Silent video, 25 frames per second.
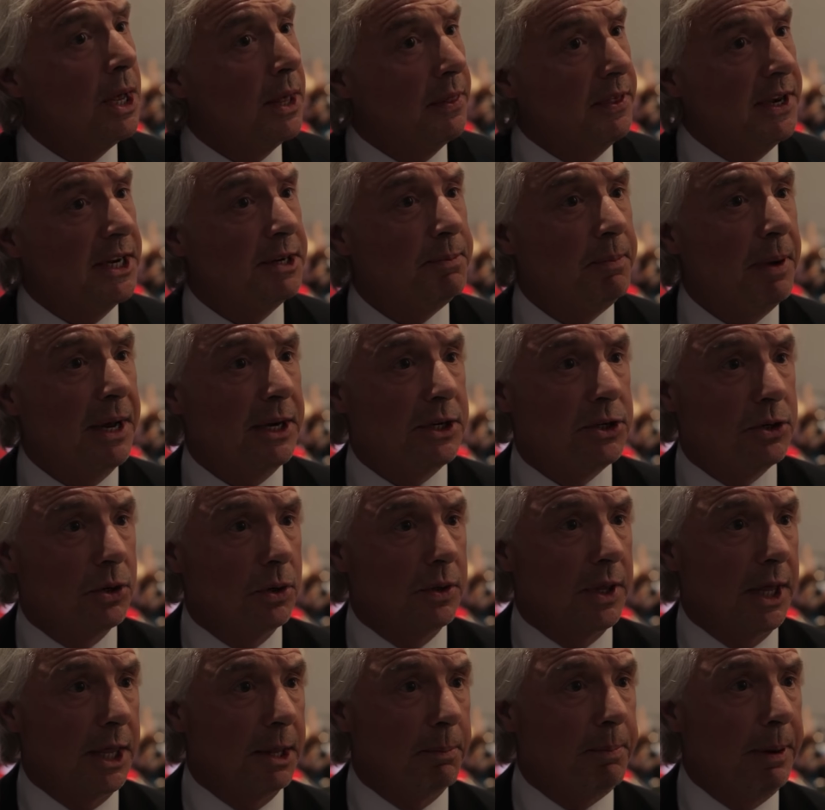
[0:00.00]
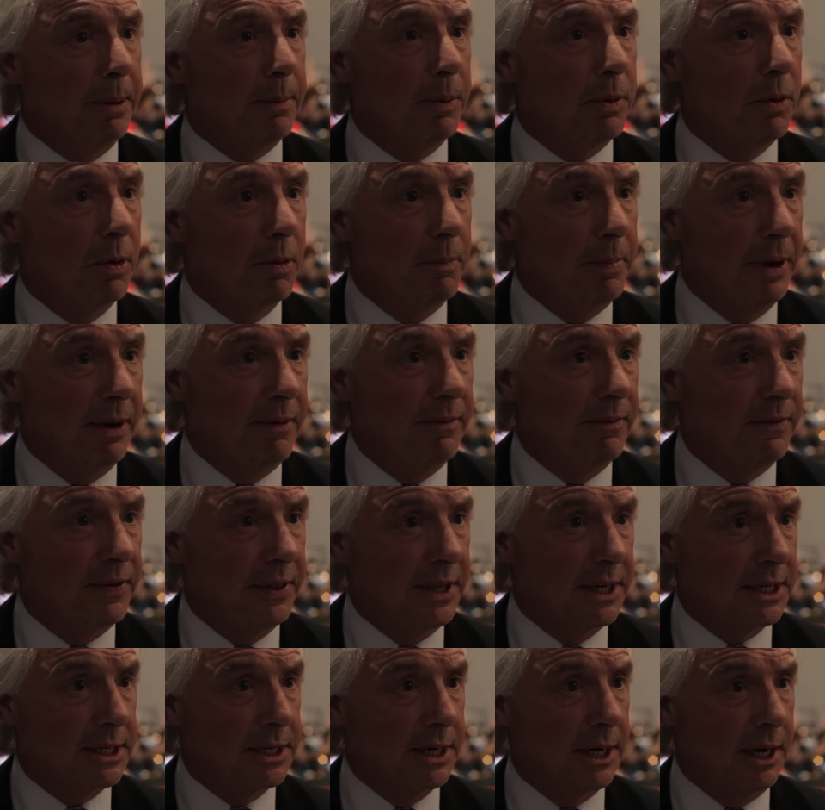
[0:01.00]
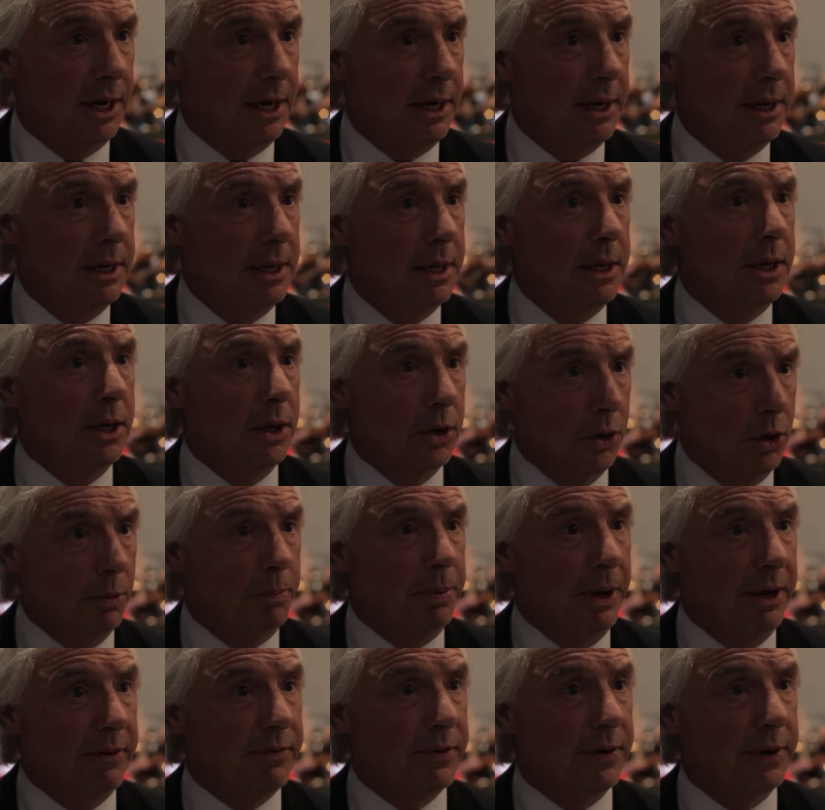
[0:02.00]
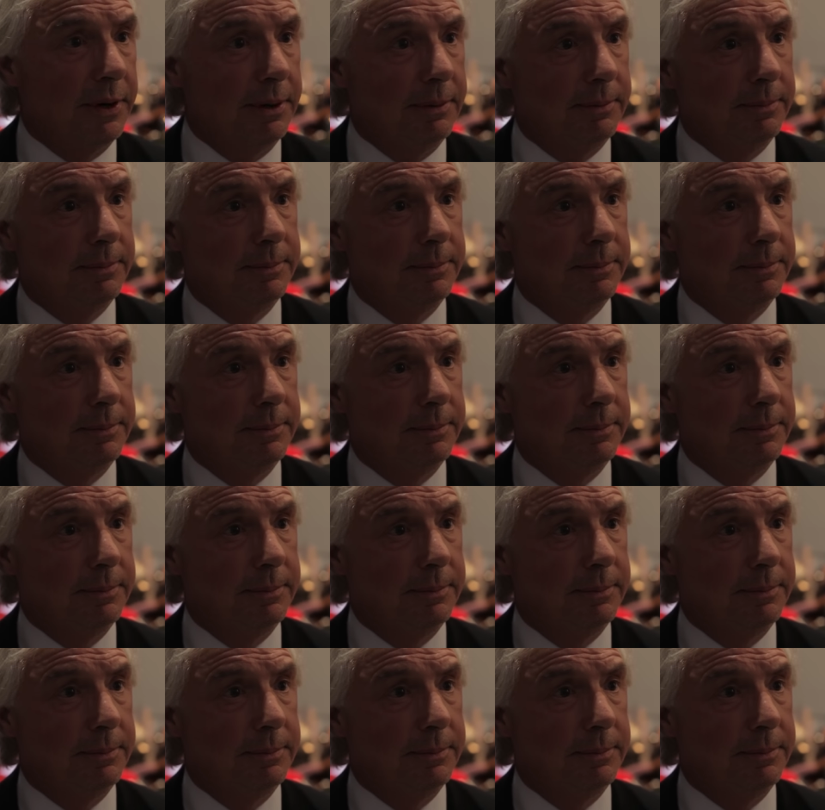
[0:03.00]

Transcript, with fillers: He's made sure that the people who are bidding for this car could pay for it.